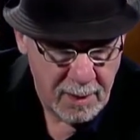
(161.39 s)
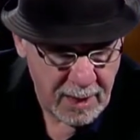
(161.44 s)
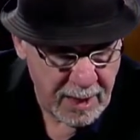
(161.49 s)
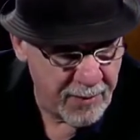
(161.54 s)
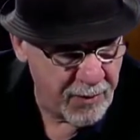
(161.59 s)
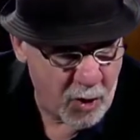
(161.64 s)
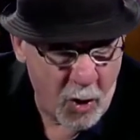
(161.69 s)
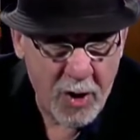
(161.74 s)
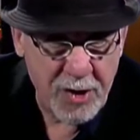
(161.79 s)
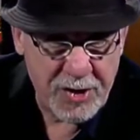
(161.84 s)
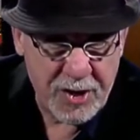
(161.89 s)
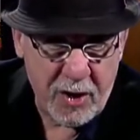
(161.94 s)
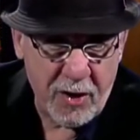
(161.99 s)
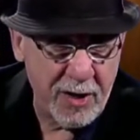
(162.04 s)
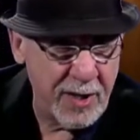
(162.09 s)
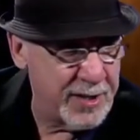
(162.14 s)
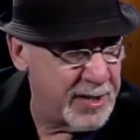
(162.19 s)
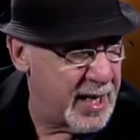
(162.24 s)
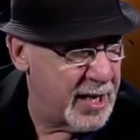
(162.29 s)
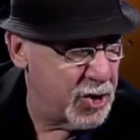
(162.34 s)
And of course they're
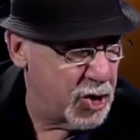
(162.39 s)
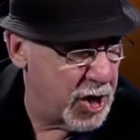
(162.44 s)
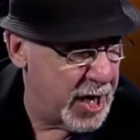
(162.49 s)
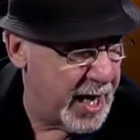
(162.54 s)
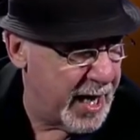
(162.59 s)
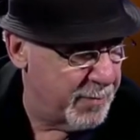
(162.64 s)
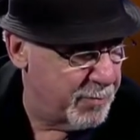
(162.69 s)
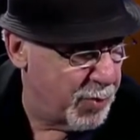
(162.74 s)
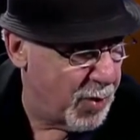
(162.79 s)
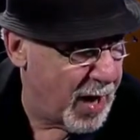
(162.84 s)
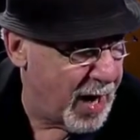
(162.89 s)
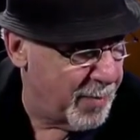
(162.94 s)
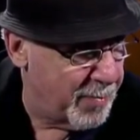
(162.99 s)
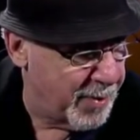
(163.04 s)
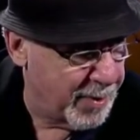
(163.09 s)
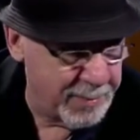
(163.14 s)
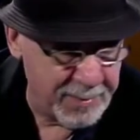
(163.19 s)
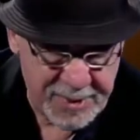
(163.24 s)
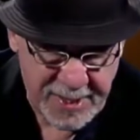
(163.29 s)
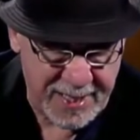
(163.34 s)
going to say she had
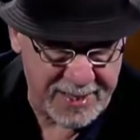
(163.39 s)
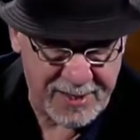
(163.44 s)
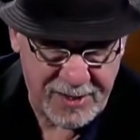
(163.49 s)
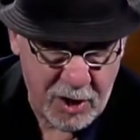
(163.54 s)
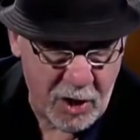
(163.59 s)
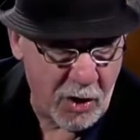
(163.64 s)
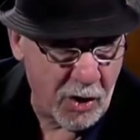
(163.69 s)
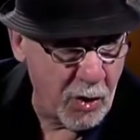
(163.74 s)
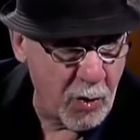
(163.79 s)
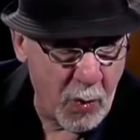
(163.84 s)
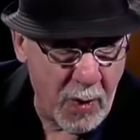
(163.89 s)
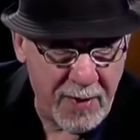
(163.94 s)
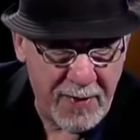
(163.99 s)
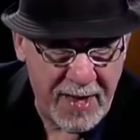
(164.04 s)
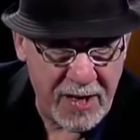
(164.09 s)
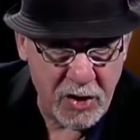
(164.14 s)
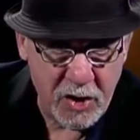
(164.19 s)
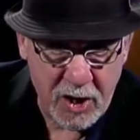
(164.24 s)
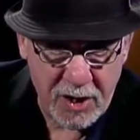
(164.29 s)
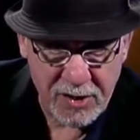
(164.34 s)
problems. That's the only way
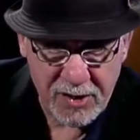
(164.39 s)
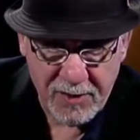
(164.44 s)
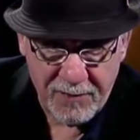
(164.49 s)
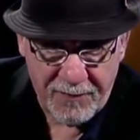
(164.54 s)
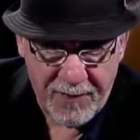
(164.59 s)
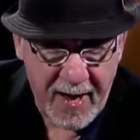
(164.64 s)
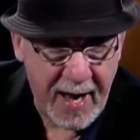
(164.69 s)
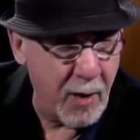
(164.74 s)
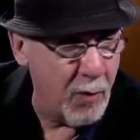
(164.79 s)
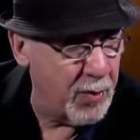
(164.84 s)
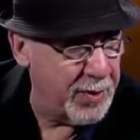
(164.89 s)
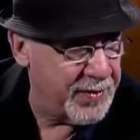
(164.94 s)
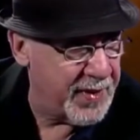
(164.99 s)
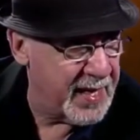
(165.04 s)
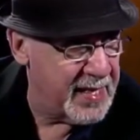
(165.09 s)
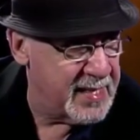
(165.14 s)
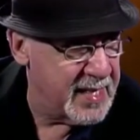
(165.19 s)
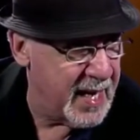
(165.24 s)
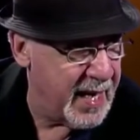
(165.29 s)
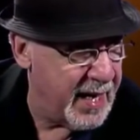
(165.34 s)
they justify what
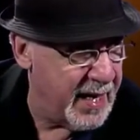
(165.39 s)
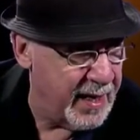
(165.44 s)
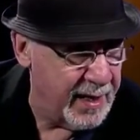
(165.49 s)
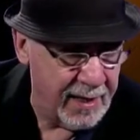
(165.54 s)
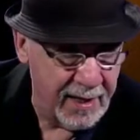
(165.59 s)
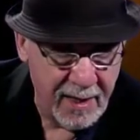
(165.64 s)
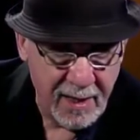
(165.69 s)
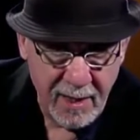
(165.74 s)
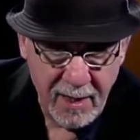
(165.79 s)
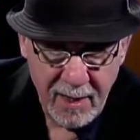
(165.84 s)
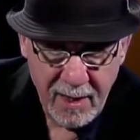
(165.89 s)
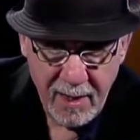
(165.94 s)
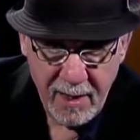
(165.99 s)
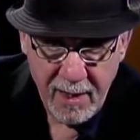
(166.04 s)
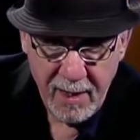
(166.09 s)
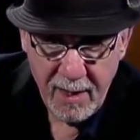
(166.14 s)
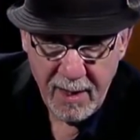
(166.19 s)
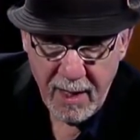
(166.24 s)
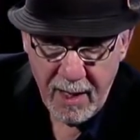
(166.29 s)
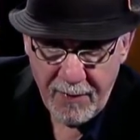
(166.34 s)
they did.
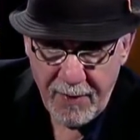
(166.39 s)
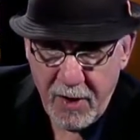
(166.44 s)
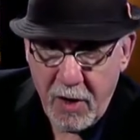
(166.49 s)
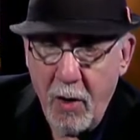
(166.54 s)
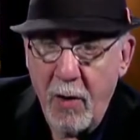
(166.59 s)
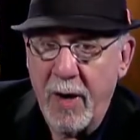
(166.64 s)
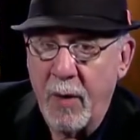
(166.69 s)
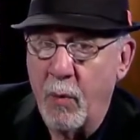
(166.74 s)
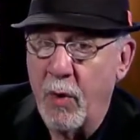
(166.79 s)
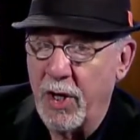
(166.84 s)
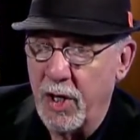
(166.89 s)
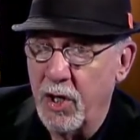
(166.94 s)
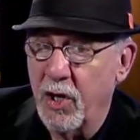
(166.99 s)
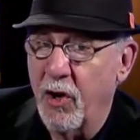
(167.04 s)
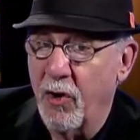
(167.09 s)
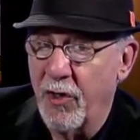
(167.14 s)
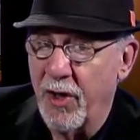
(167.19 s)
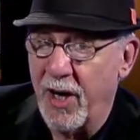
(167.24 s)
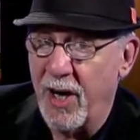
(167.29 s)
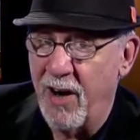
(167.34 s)
And they're going, well, you
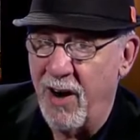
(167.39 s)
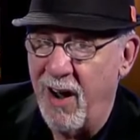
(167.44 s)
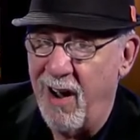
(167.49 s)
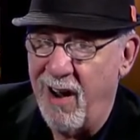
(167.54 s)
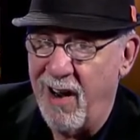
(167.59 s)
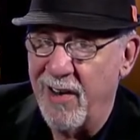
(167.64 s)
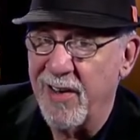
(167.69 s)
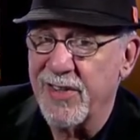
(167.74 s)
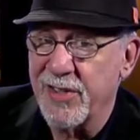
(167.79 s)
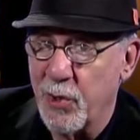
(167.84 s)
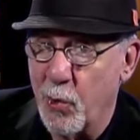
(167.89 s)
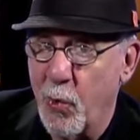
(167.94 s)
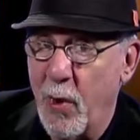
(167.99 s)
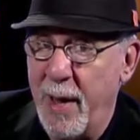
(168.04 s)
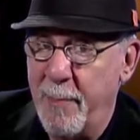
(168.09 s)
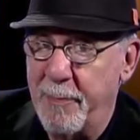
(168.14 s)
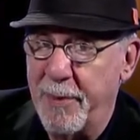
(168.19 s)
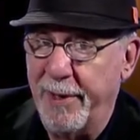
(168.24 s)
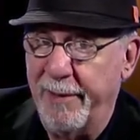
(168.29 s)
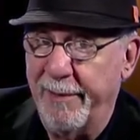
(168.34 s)
know, the car is a
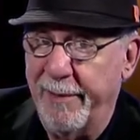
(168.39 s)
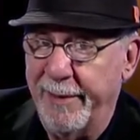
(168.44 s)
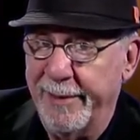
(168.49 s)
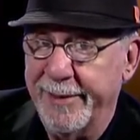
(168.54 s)
weapon.